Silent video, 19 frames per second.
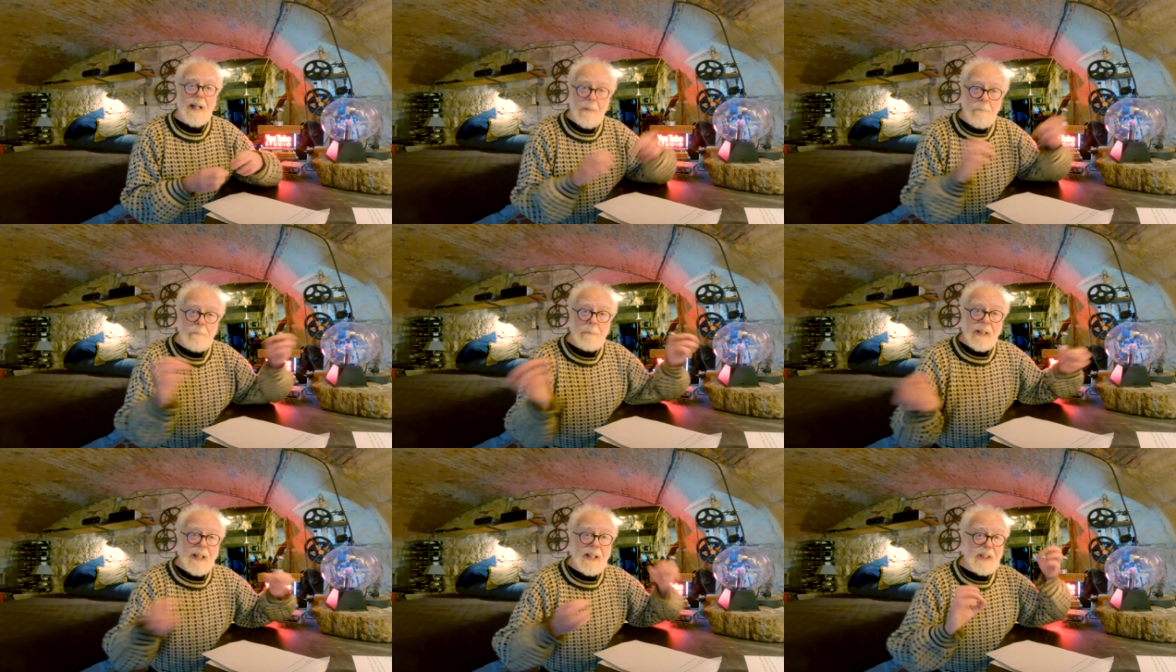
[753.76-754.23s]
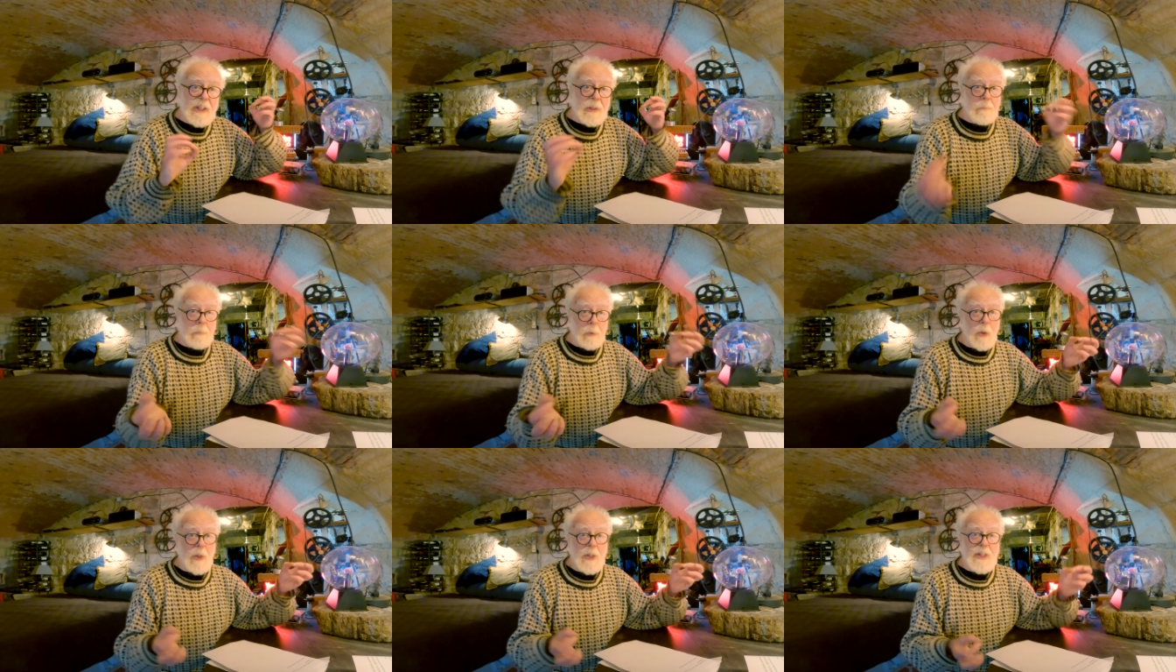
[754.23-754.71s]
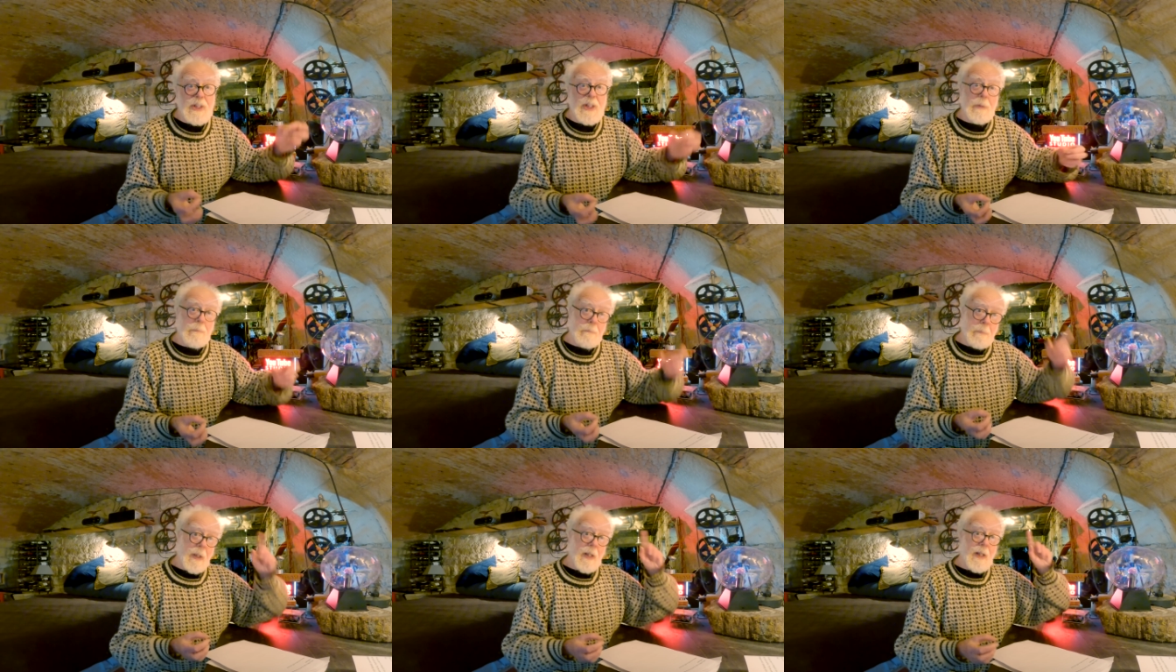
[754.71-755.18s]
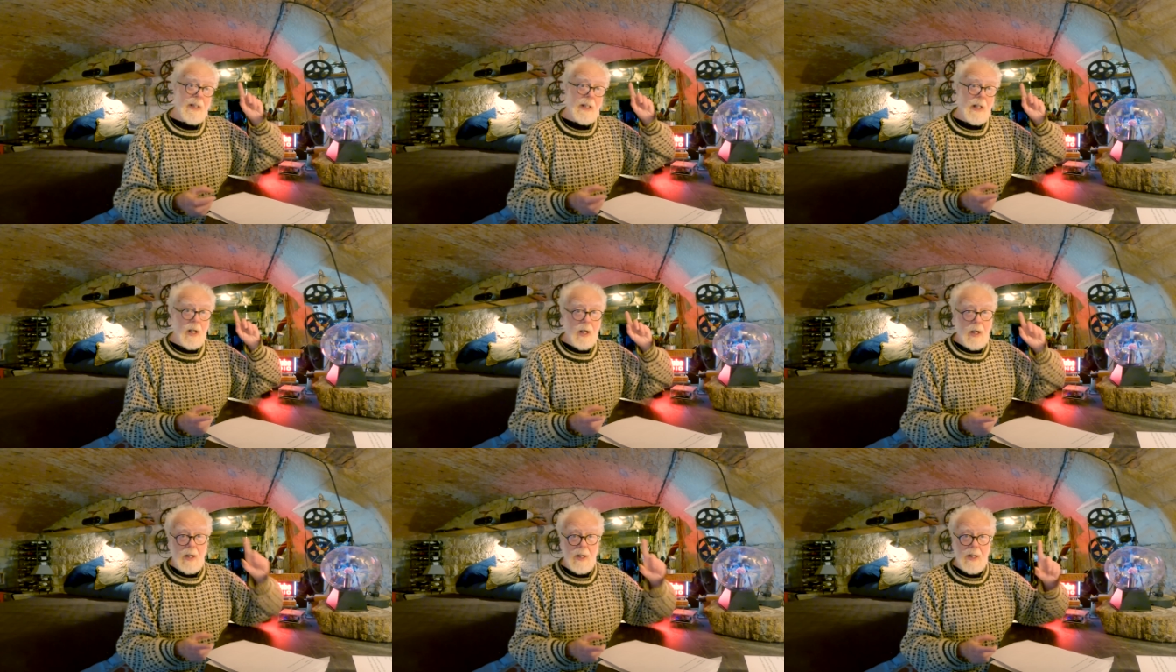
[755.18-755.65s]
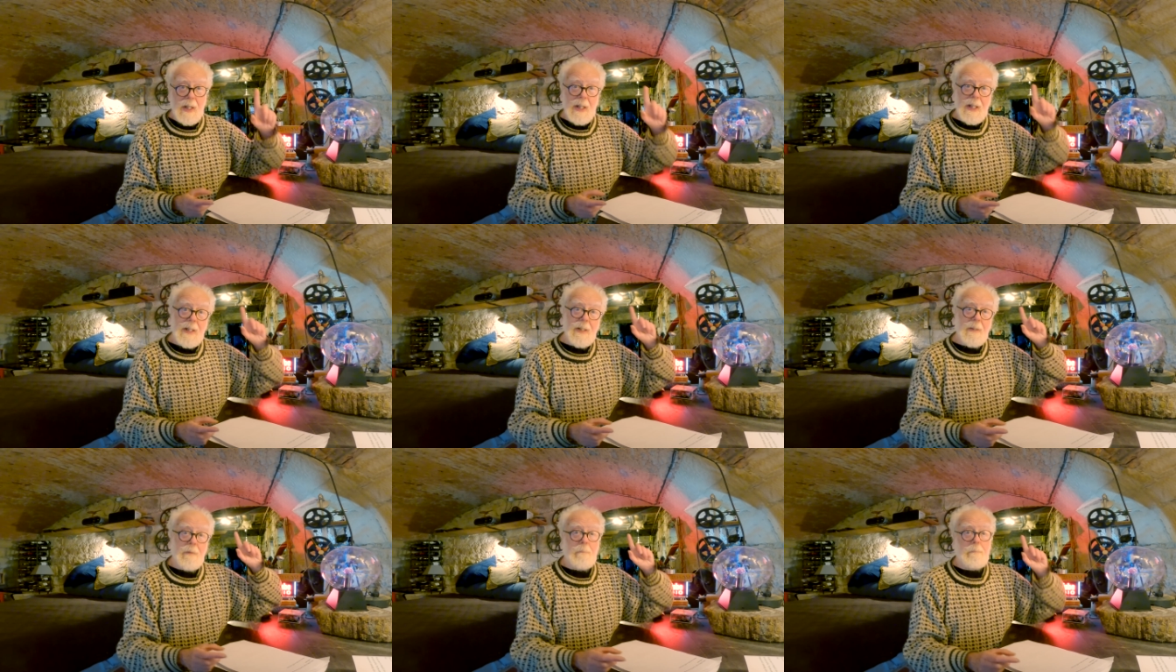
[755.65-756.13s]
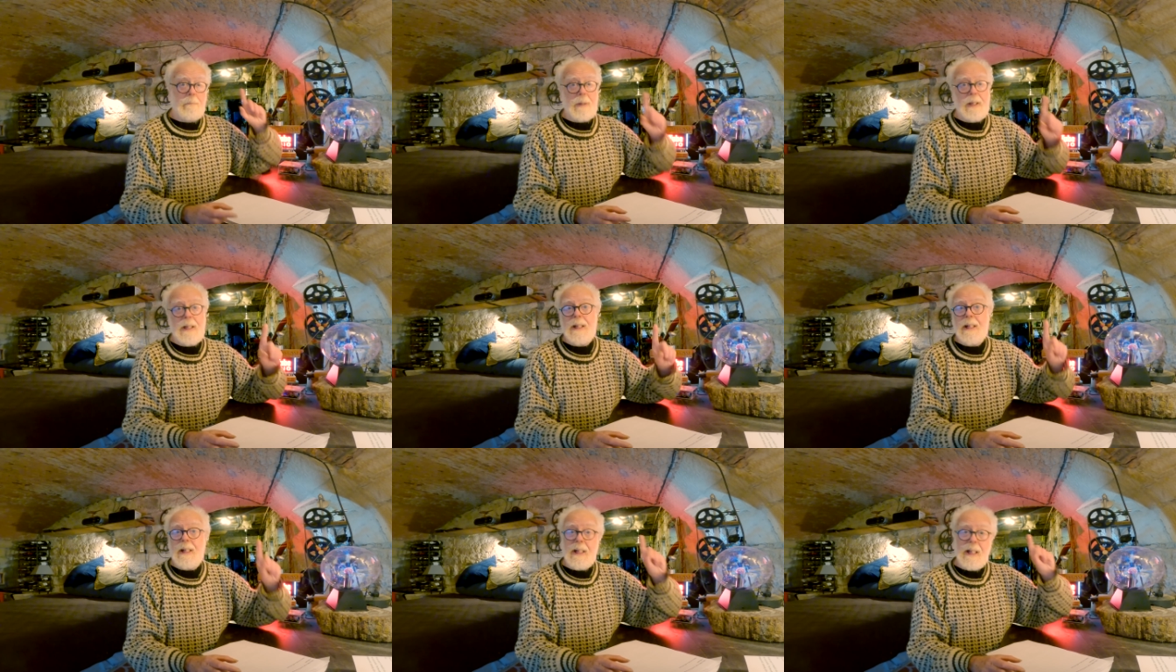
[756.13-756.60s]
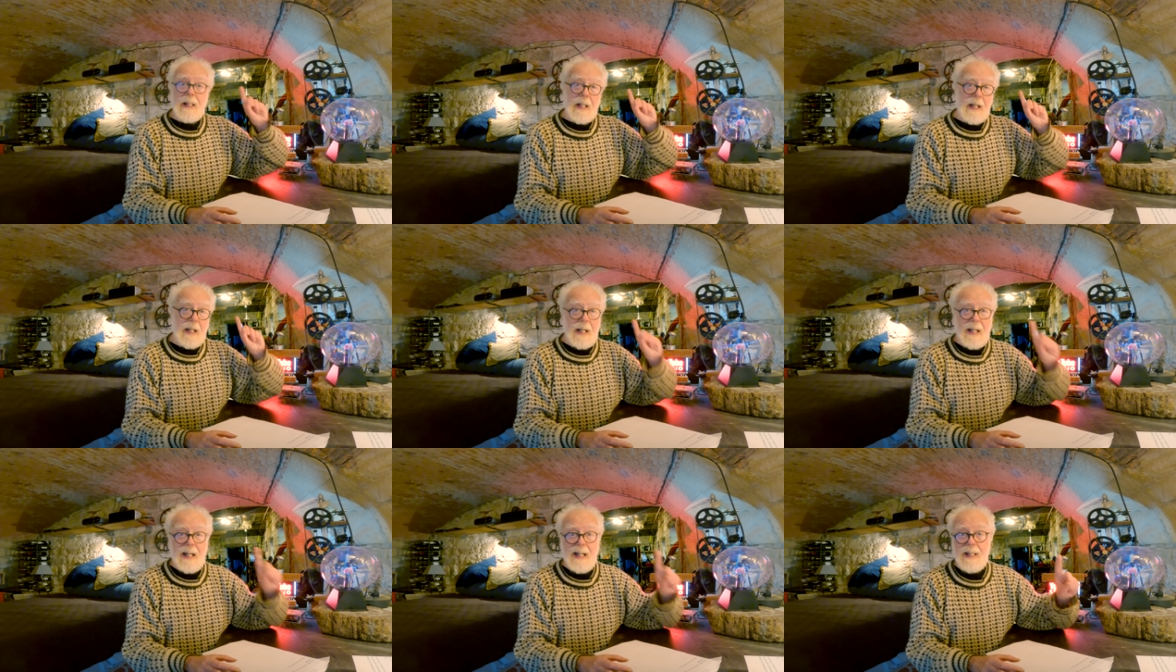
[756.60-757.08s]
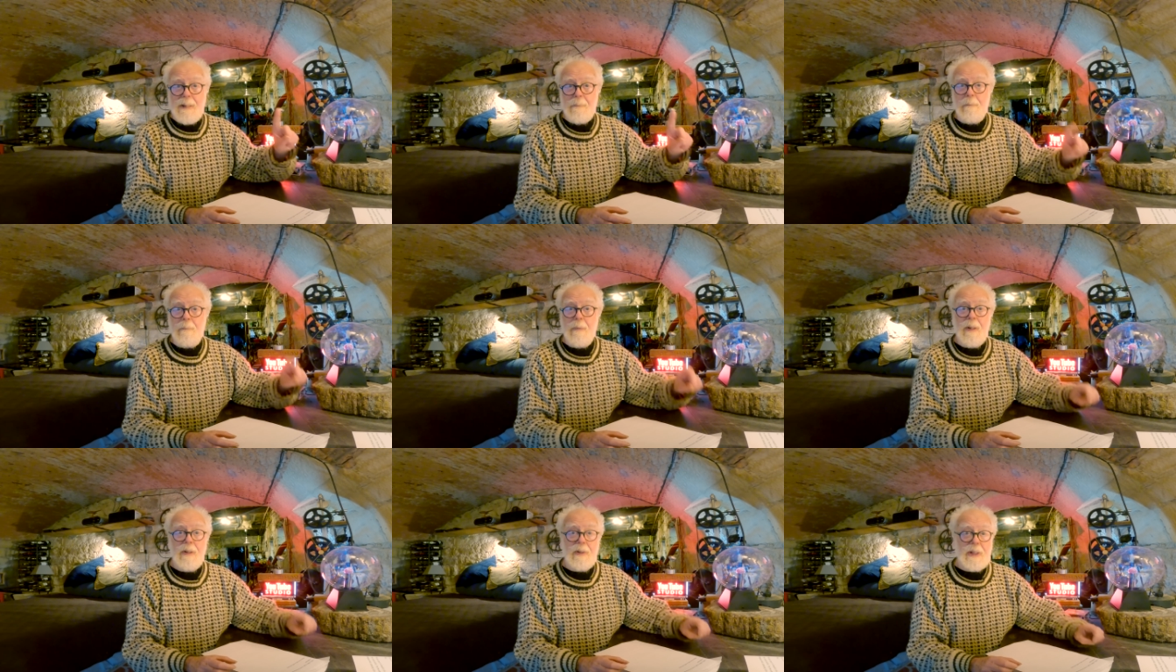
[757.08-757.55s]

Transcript: and be exploited by IBM